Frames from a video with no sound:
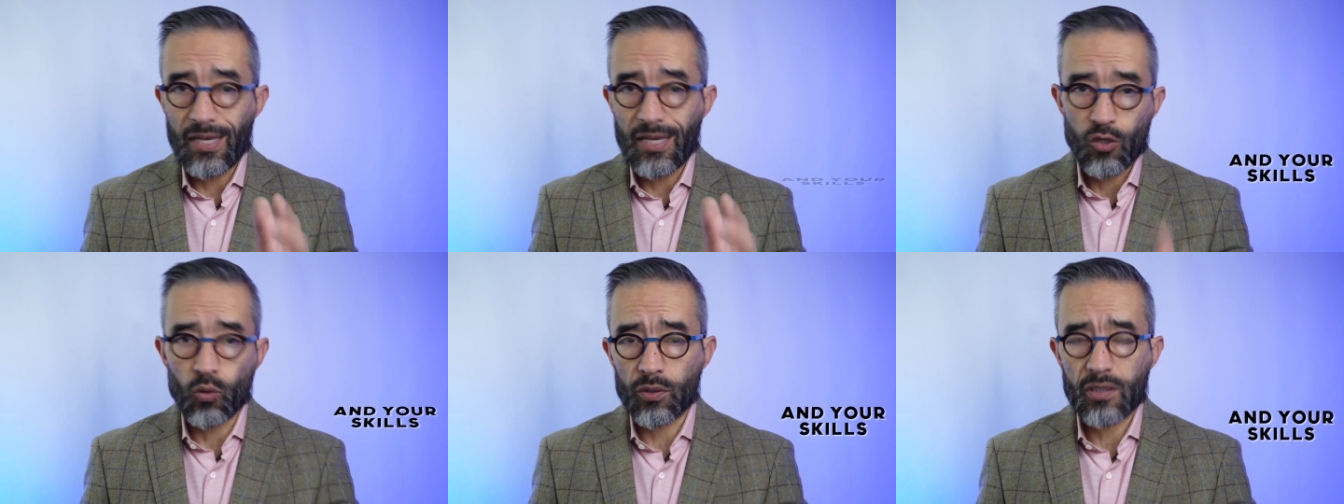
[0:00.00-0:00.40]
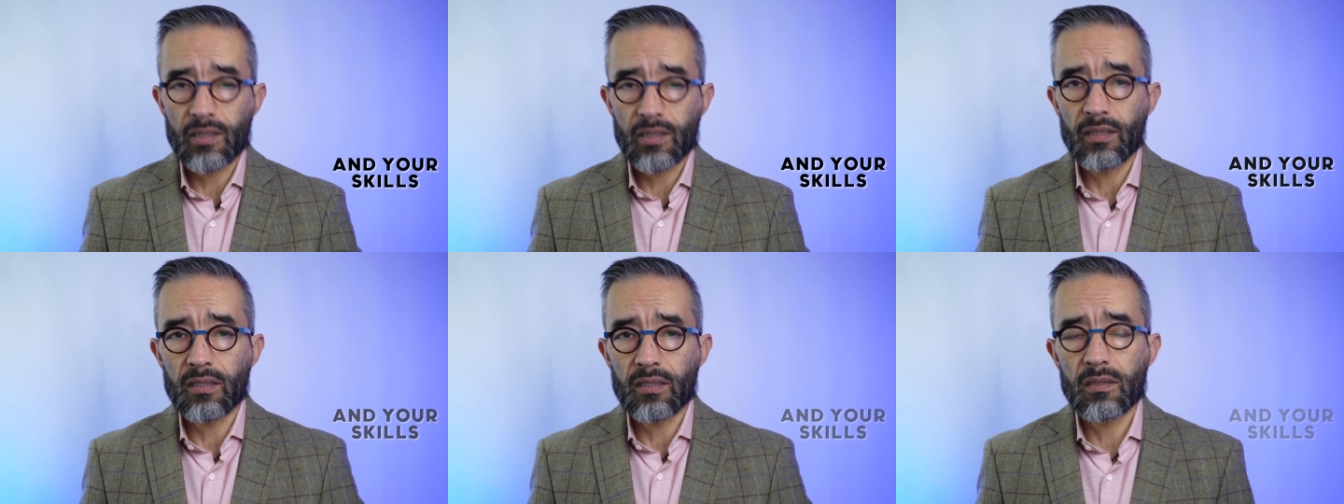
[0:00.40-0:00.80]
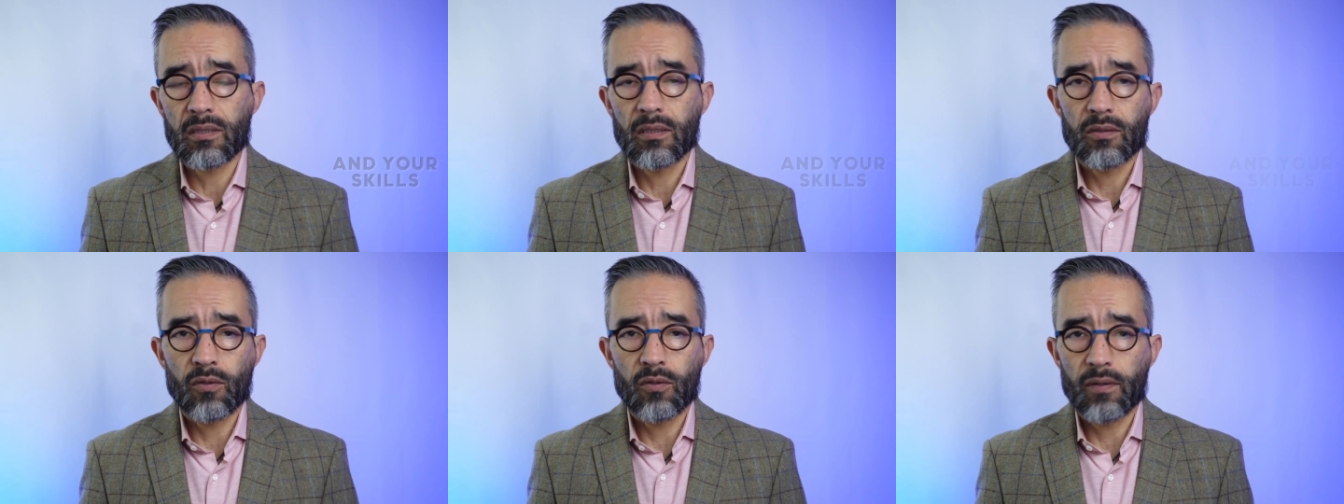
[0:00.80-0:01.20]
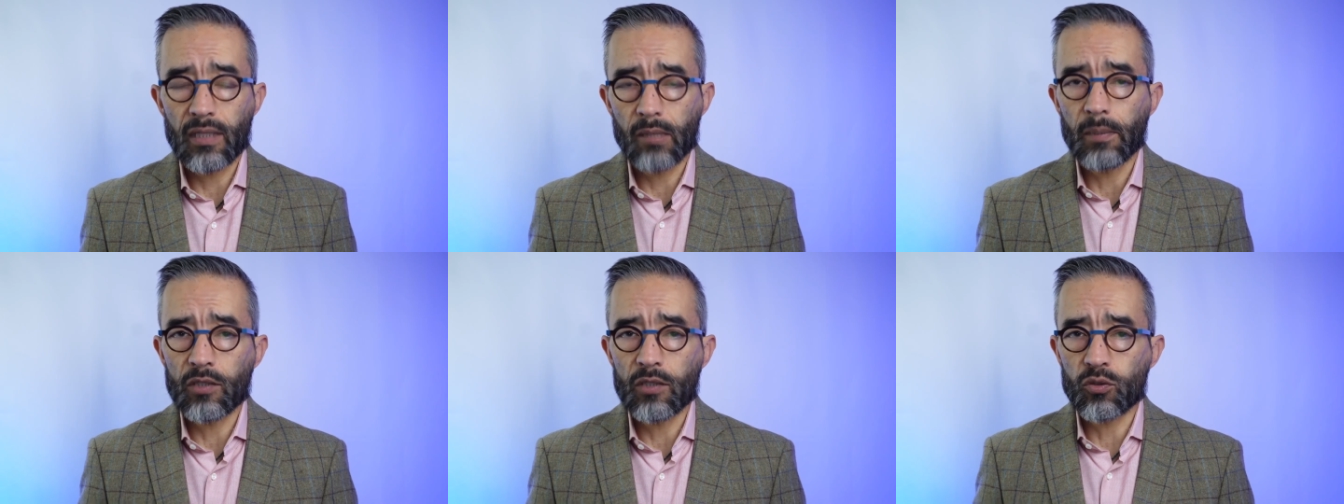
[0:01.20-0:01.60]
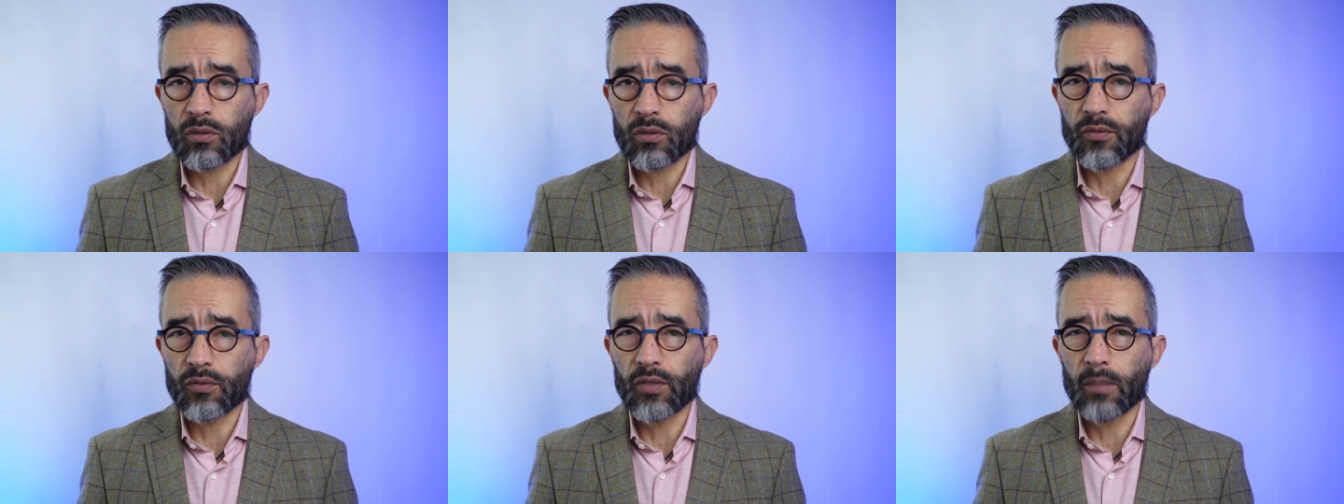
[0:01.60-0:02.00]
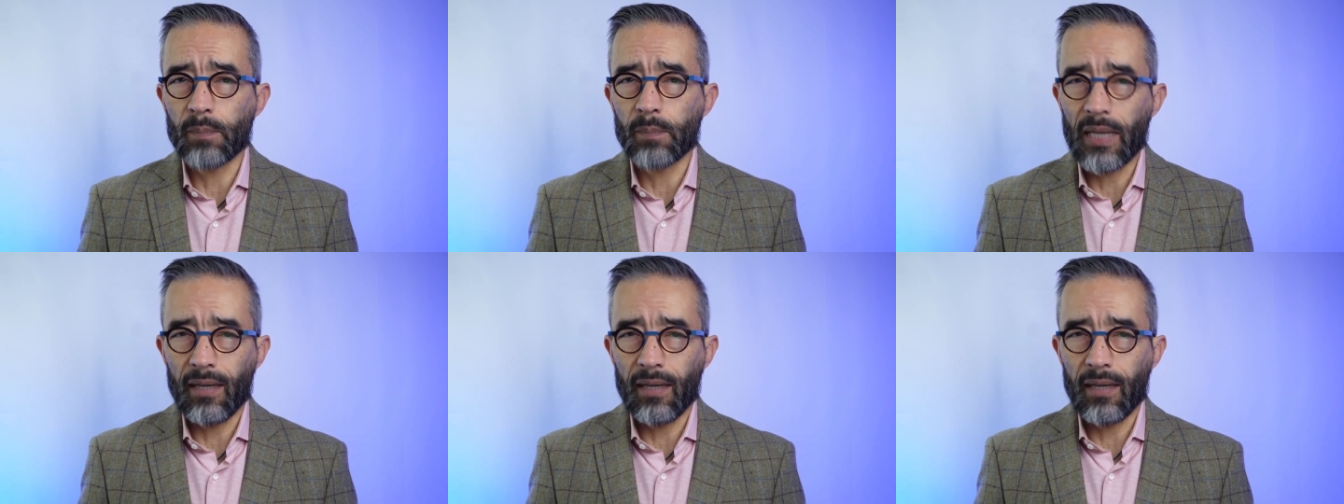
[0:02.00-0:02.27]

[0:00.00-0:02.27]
and your skills to think about your career